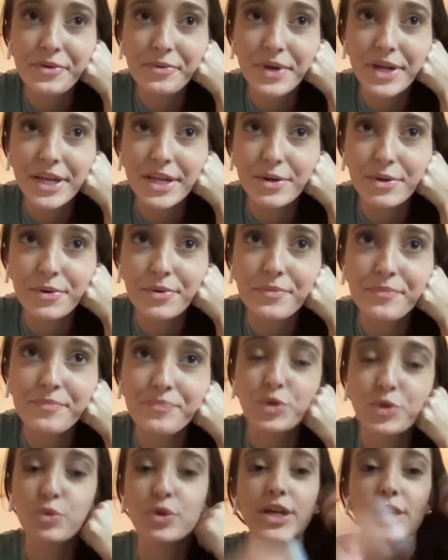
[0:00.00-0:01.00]
like
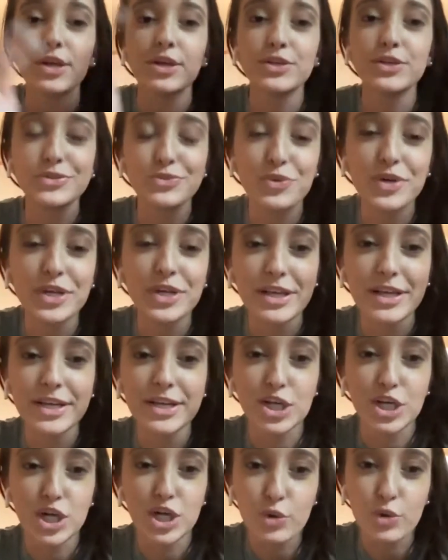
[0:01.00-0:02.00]
we we
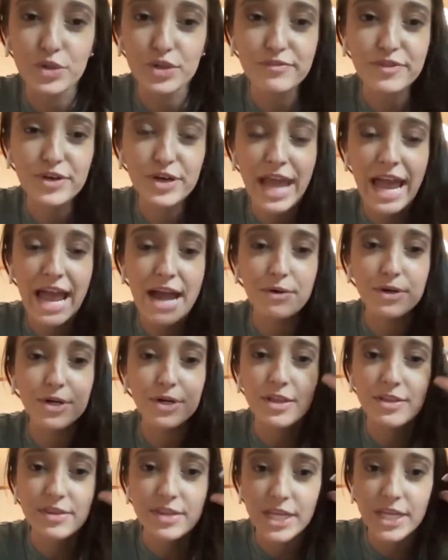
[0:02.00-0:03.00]
like are on there for an hour
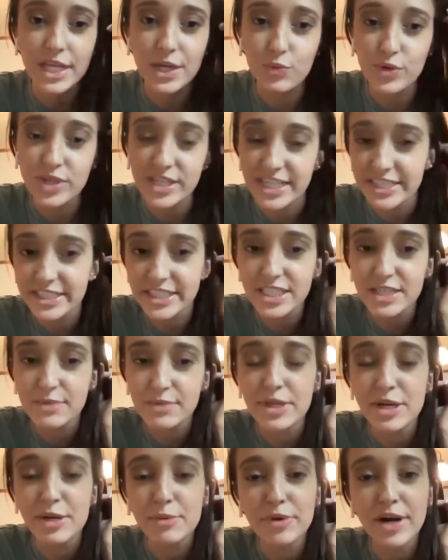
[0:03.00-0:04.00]
and then we take a 10
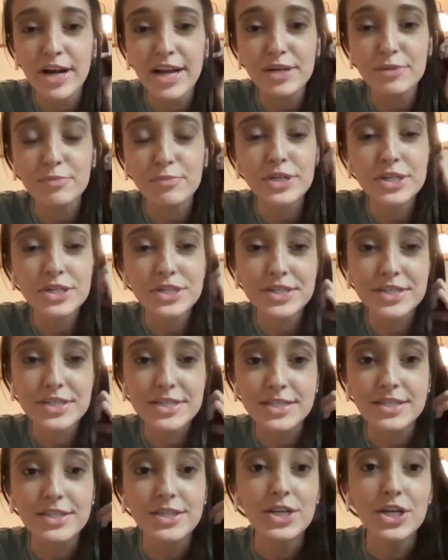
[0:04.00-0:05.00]
minute break
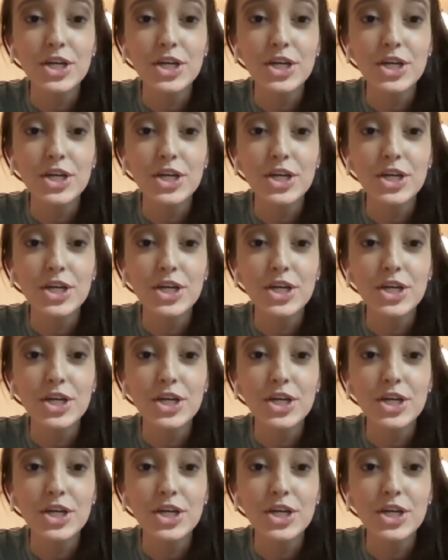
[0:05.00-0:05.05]
because